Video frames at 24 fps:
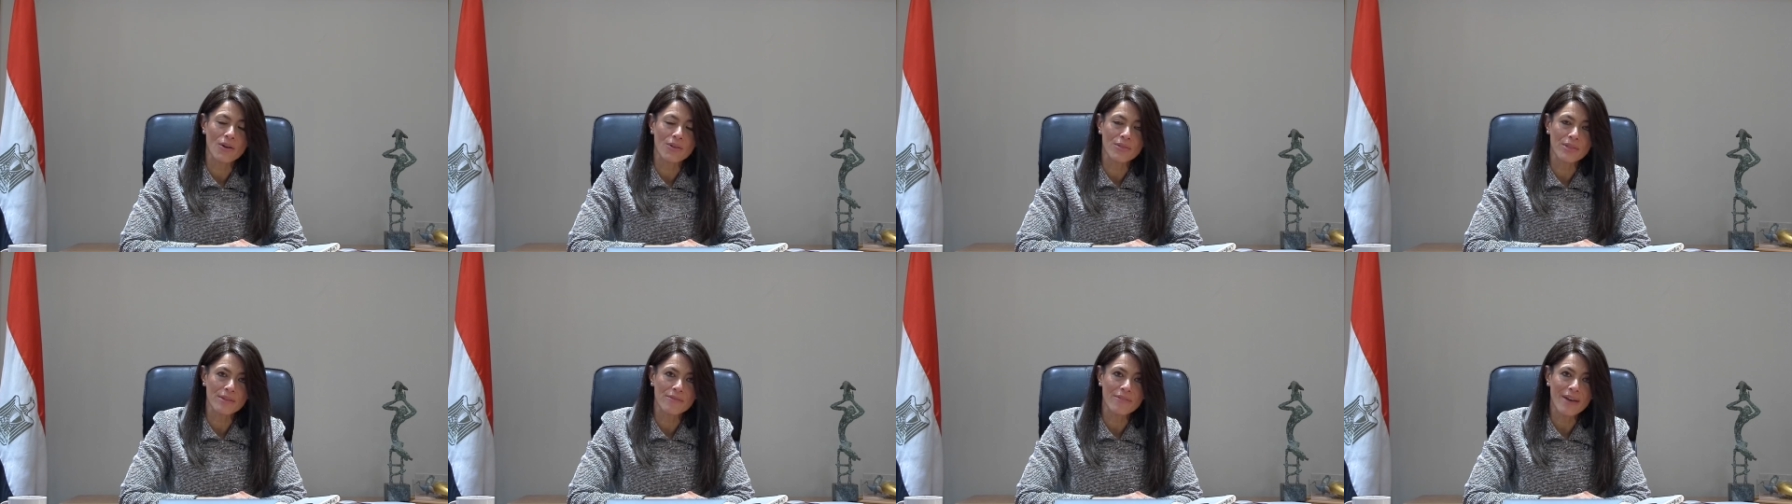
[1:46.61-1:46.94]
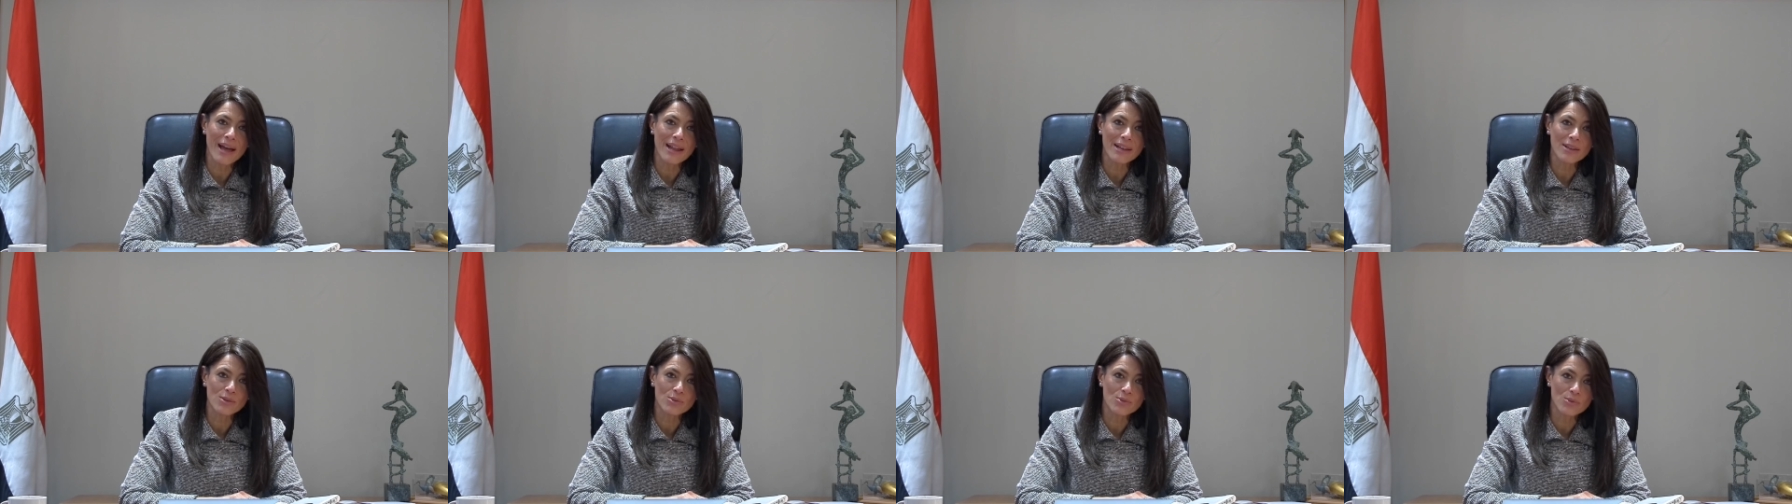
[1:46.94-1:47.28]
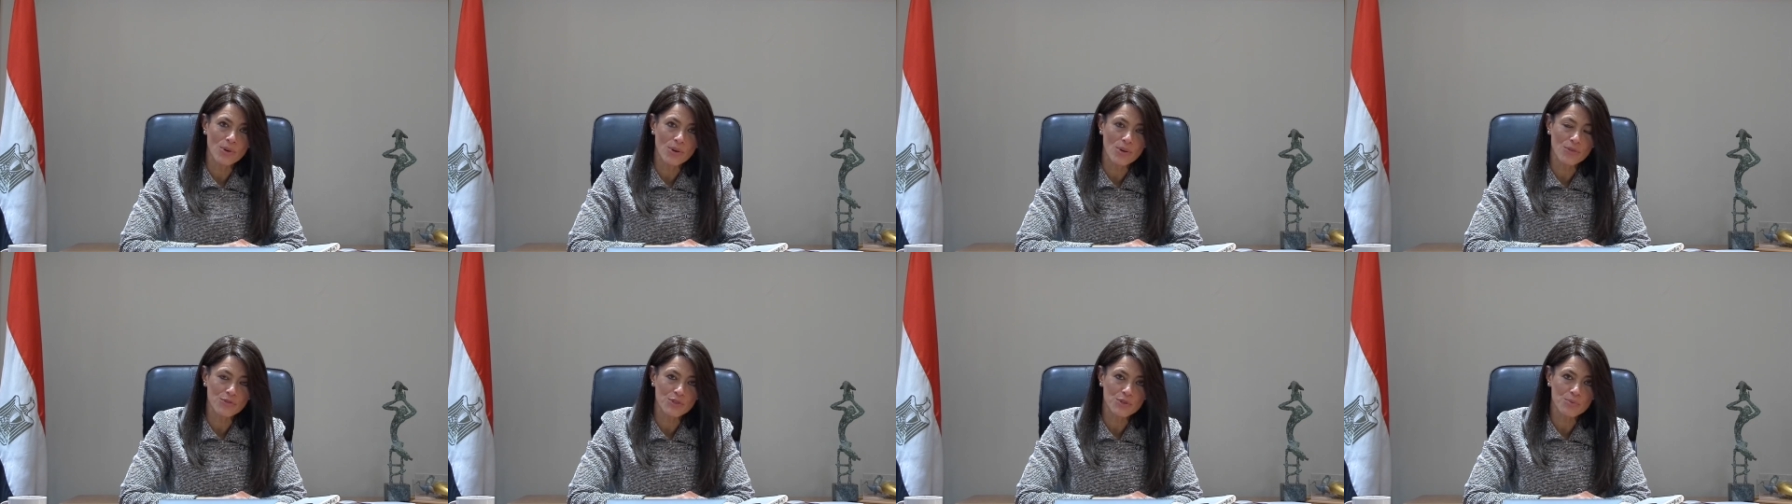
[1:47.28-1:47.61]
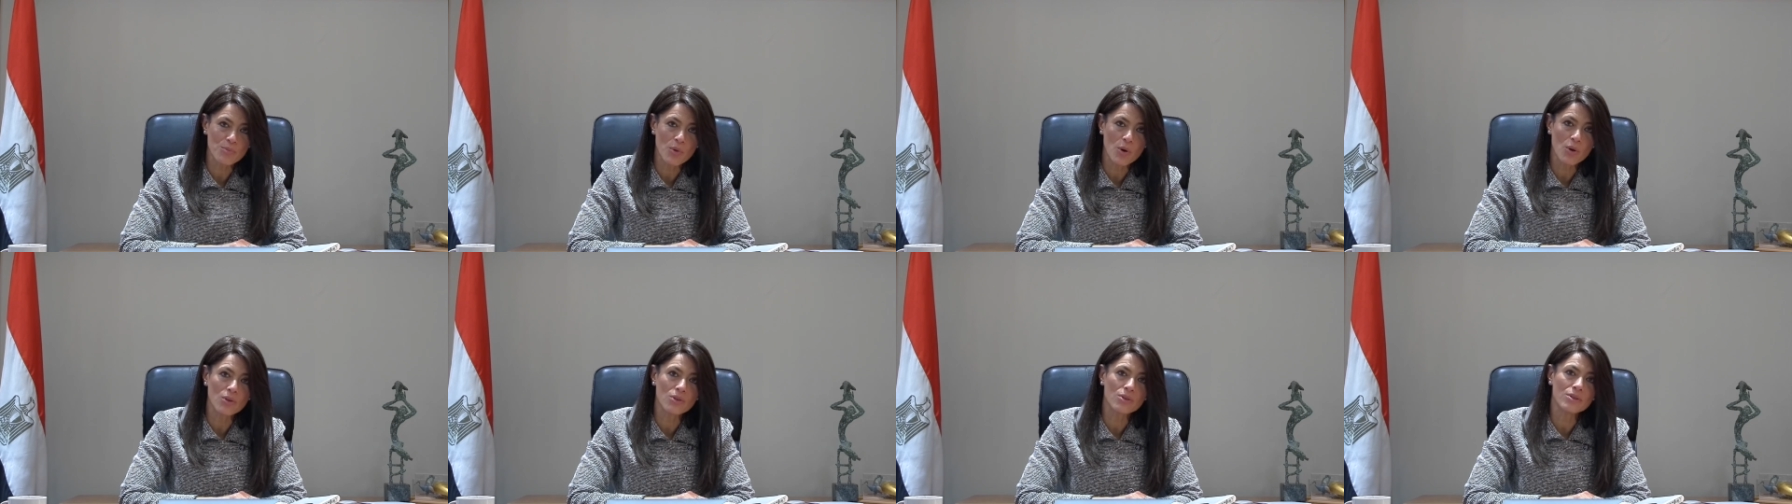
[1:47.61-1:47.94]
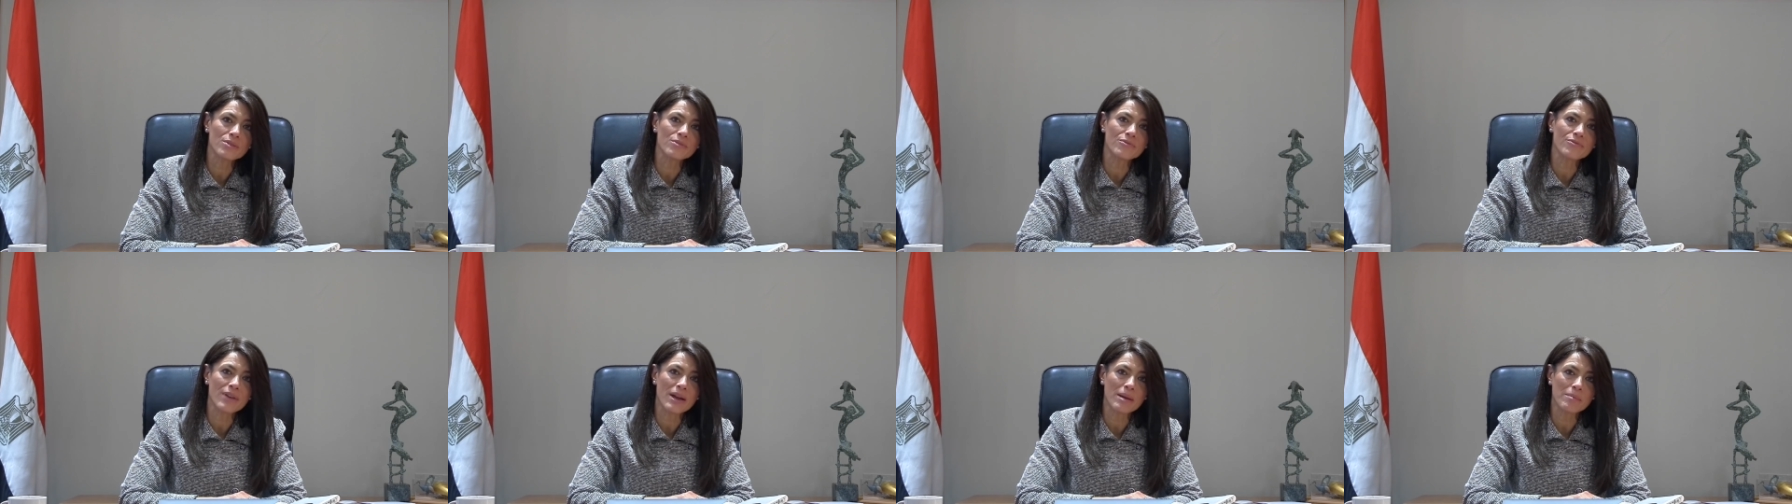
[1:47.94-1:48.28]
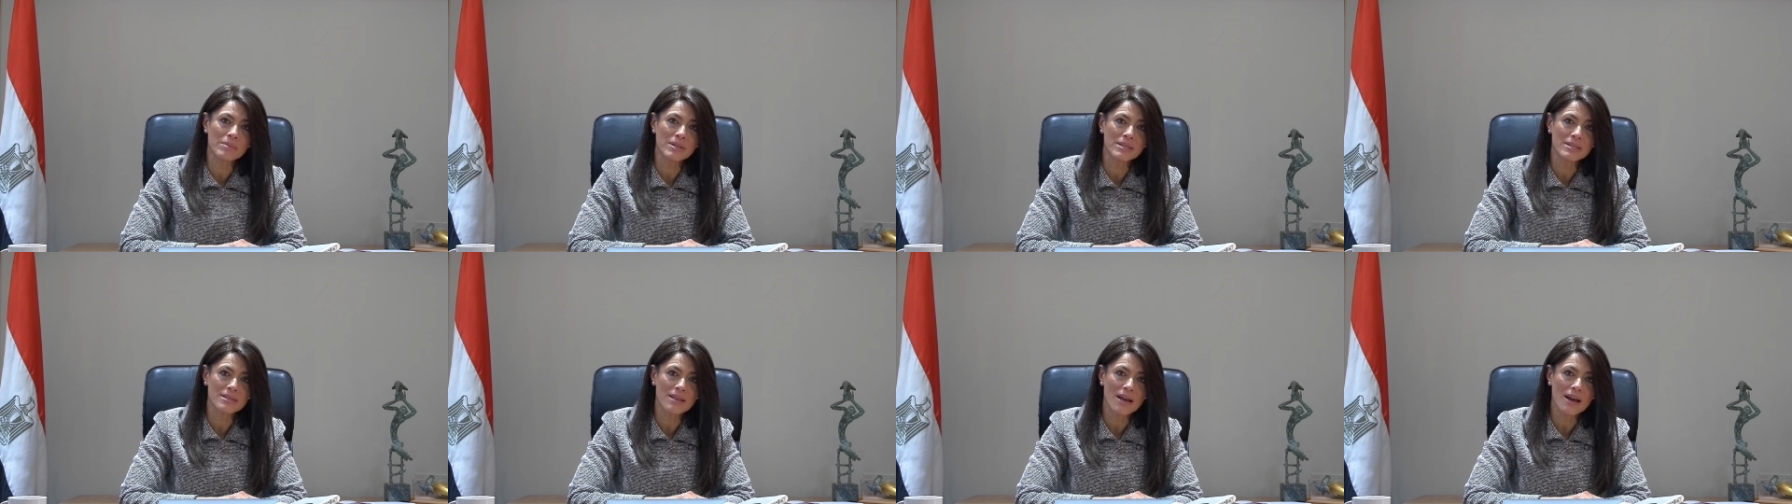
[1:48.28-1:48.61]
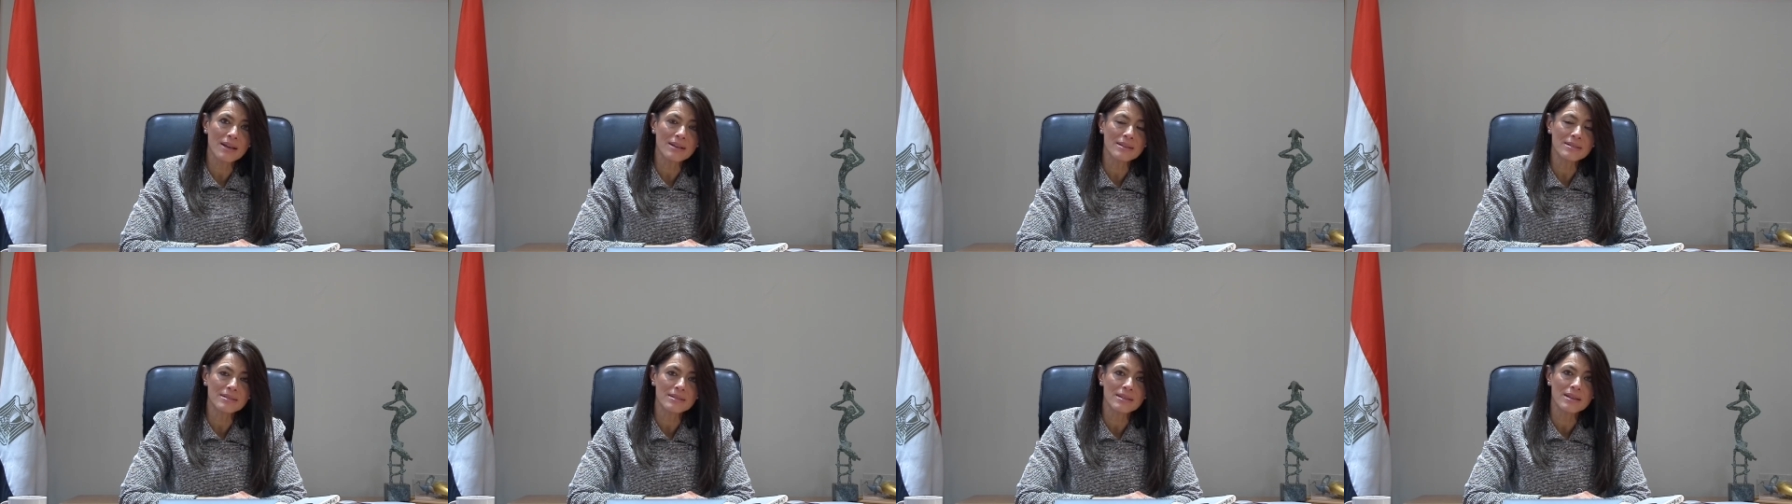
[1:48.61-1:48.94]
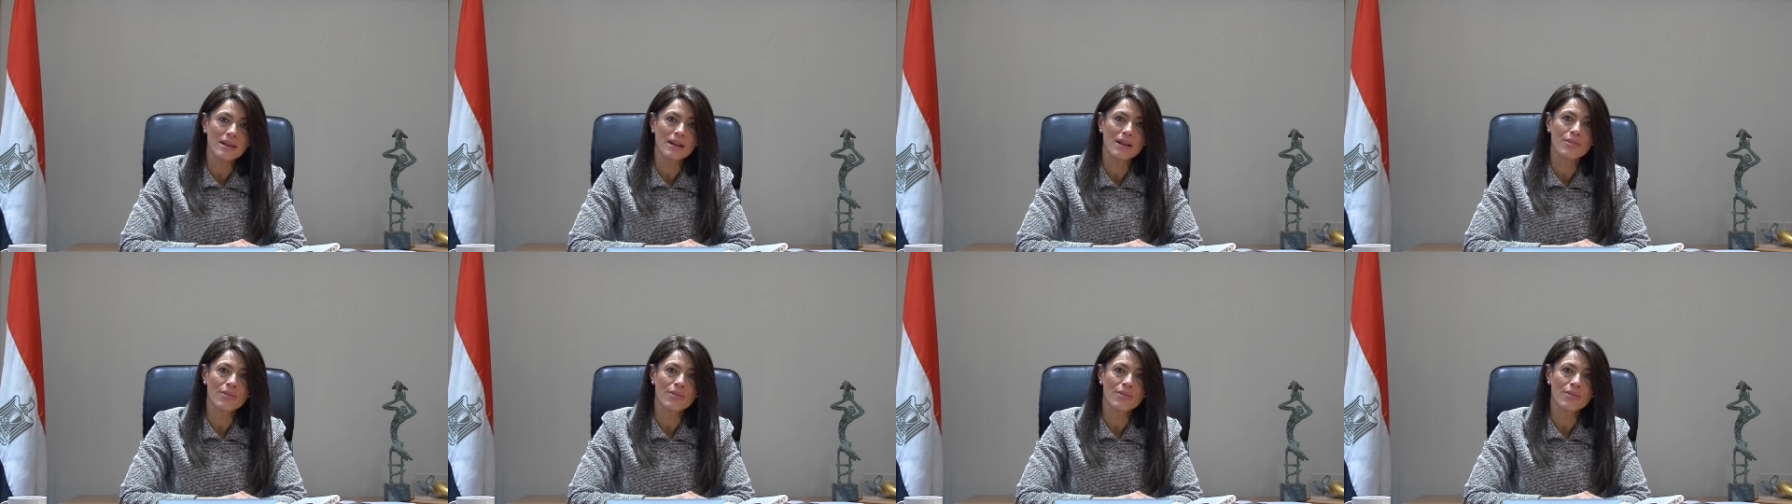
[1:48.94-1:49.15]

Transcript: on the value of smaller family size.